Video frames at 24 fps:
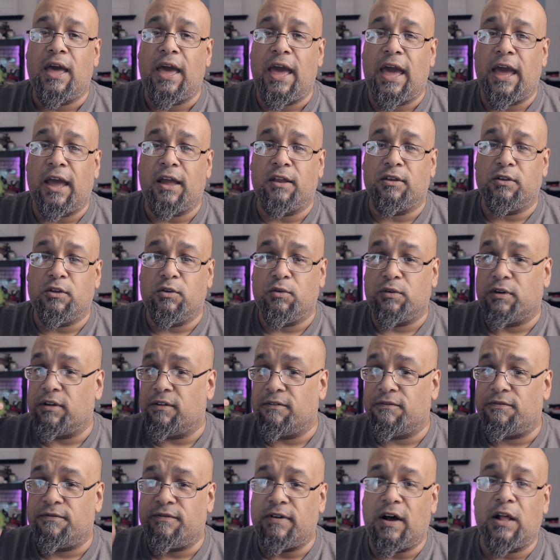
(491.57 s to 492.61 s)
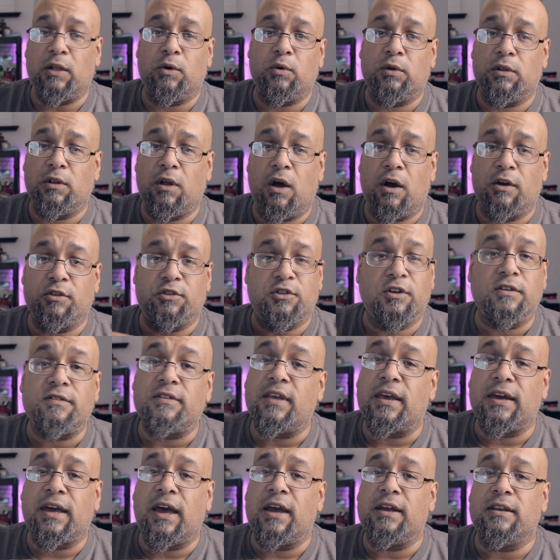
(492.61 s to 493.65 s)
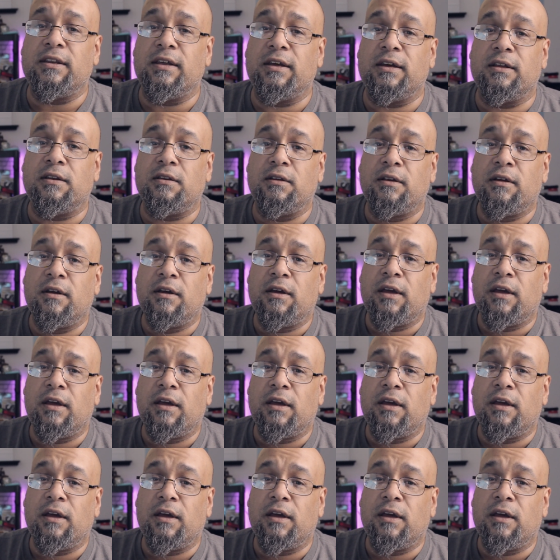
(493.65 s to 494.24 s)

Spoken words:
and you can follow along just like I did